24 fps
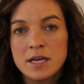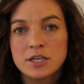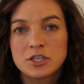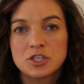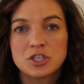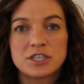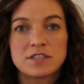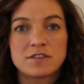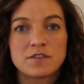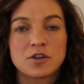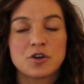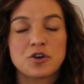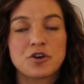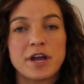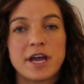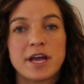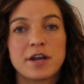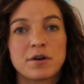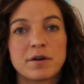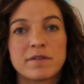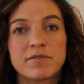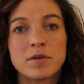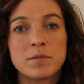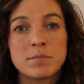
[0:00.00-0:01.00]
She's the
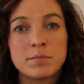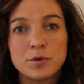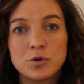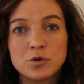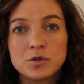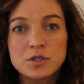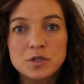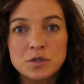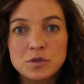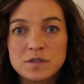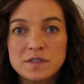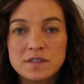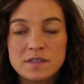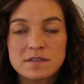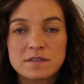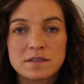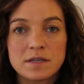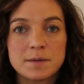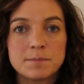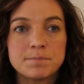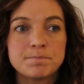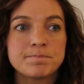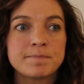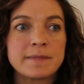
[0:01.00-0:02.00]
creator of the Mutu
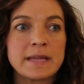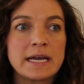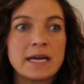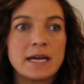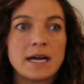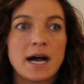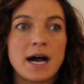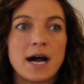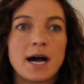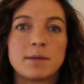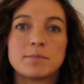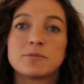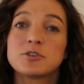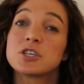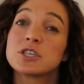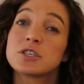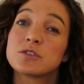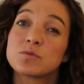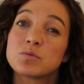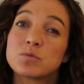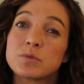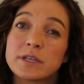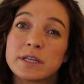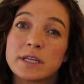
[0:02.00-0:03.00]
system.
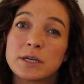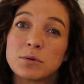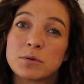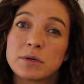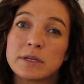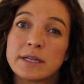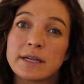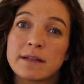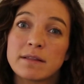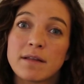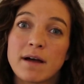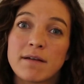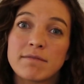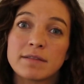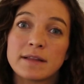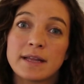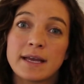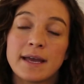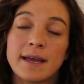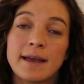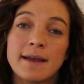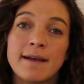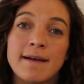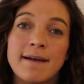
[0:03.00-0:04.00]
She's really, really
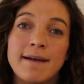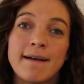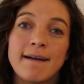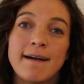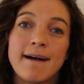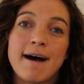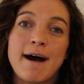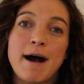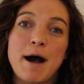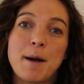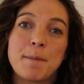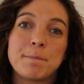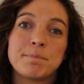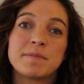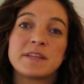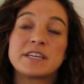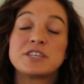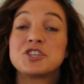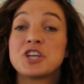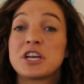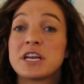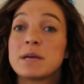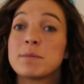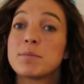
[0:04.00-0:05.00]
lovely.
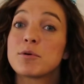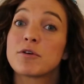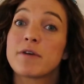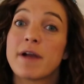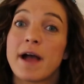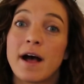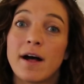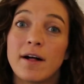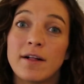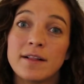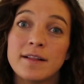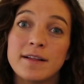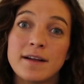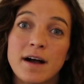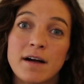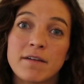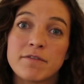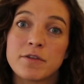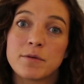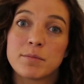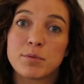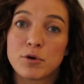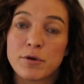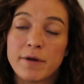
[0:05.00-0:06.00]
Ginny Burrell
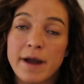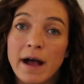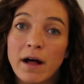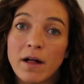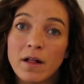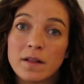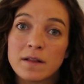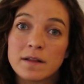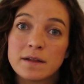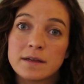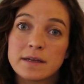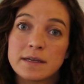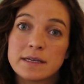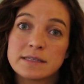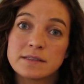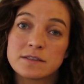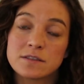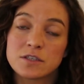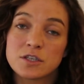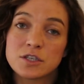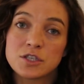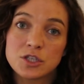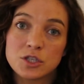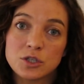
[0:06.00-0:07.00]
of the Burrell
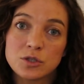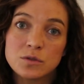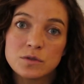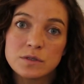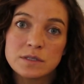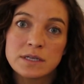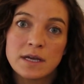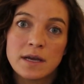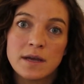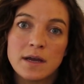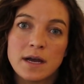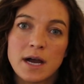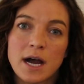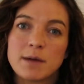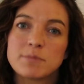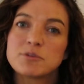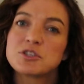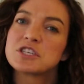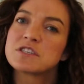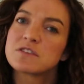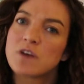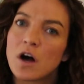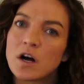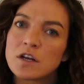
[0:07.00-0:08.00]
Institute.
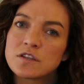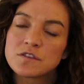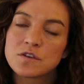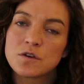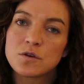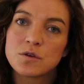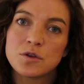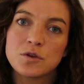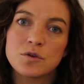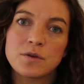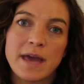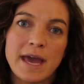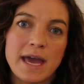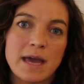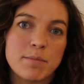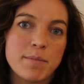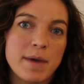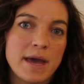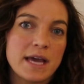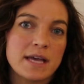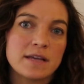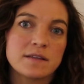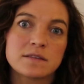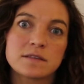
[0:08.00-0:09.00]
She's also
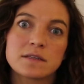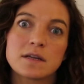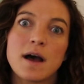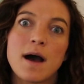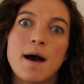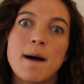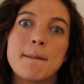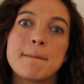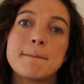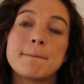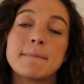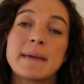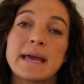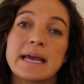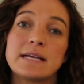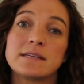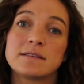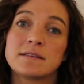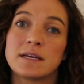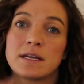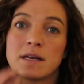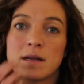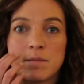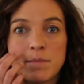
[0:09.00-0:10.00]
UK-based,
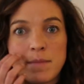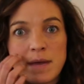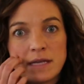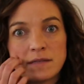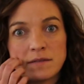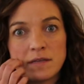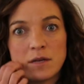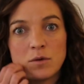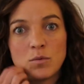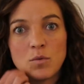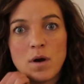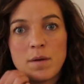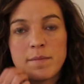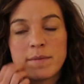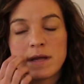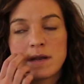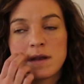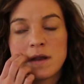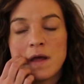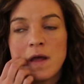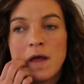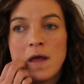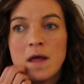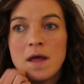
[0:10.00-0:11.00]
amazing, amazing
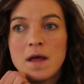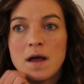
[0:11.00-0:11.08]
woman.